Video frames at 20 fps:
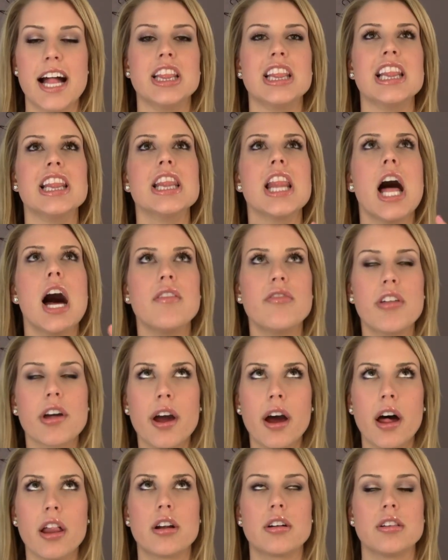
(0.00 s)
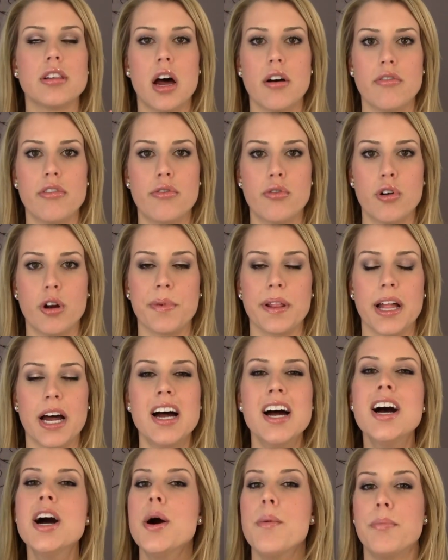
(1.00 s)
I love the color, love the
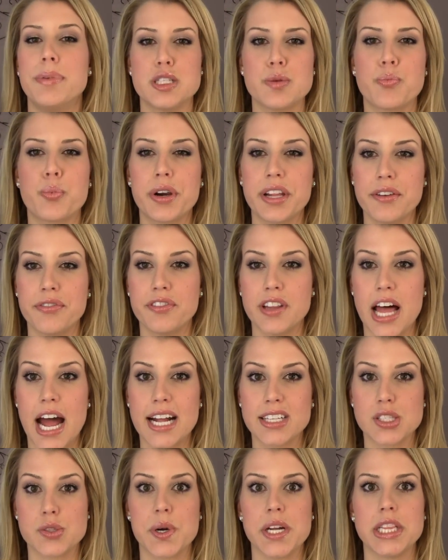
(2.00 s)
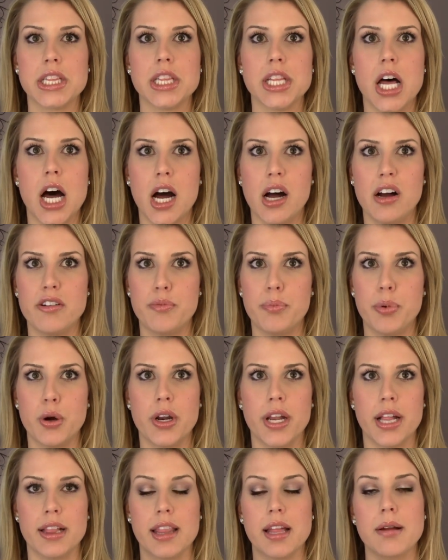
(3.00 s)
formula, but it's pretty flat, so I love
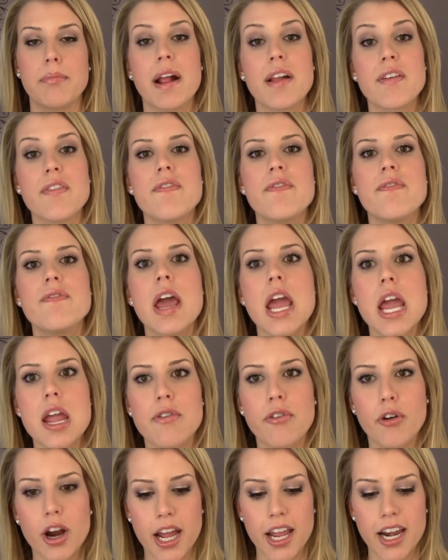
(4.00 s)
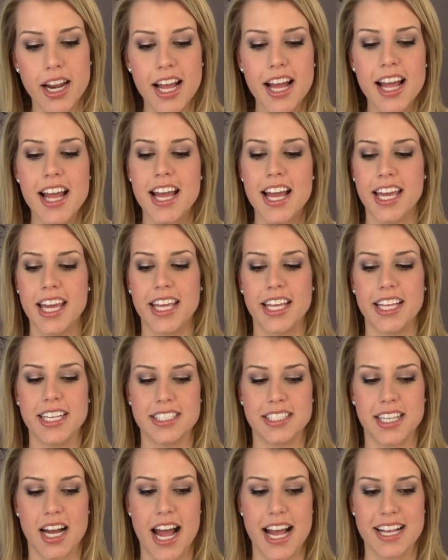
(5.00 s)
putting, like my favorite
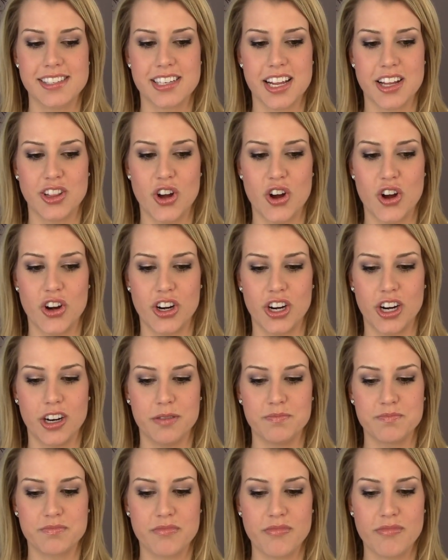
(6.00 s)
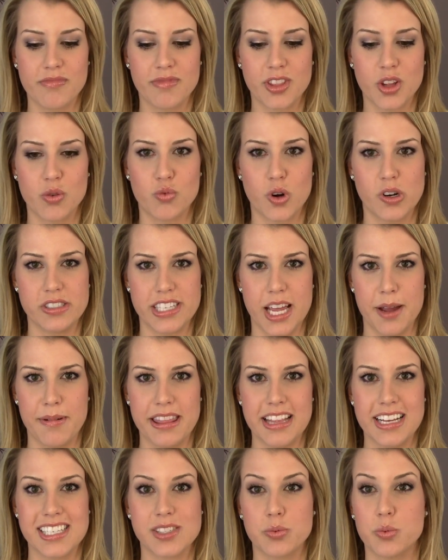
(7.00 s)
is uh, Estee Lauder rose
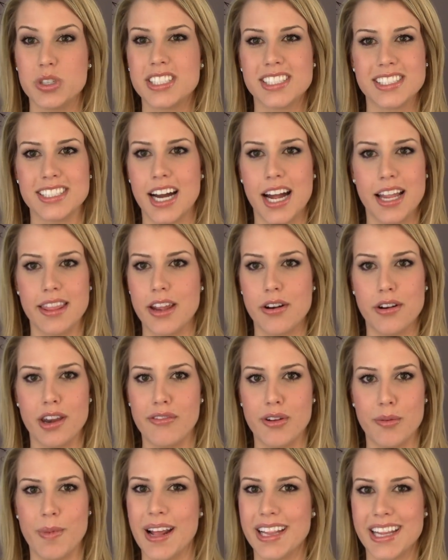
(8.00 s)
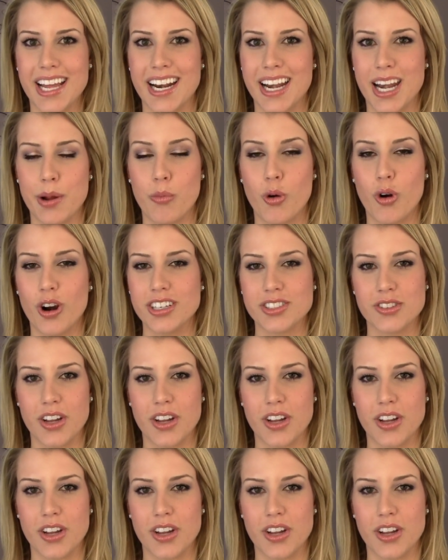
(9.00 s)
amethyst, which is not, they don't even make that anymore.